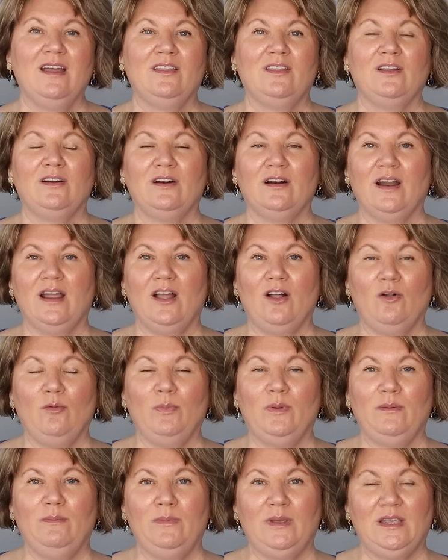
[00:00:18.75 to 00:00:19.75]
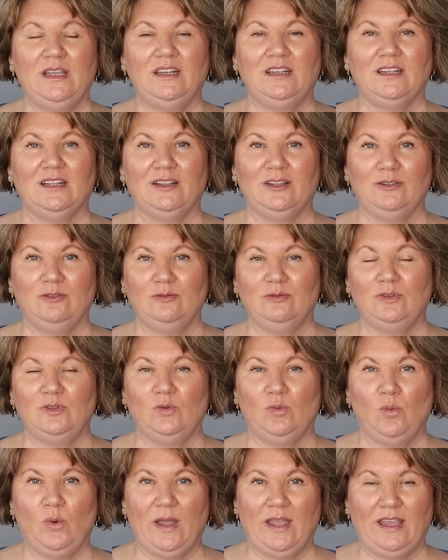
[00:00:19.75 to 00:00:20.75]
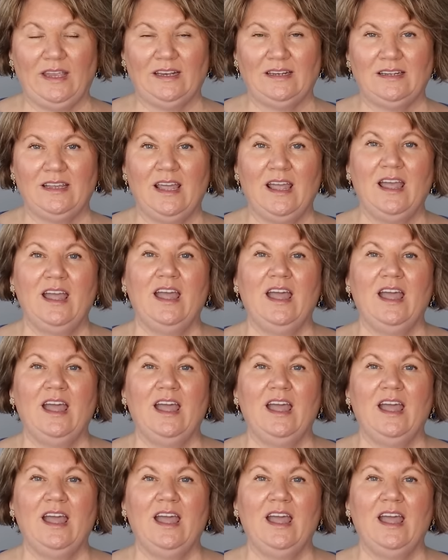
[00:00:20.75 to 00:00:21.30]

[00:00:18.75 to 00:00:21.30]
that are helping me to lose weight.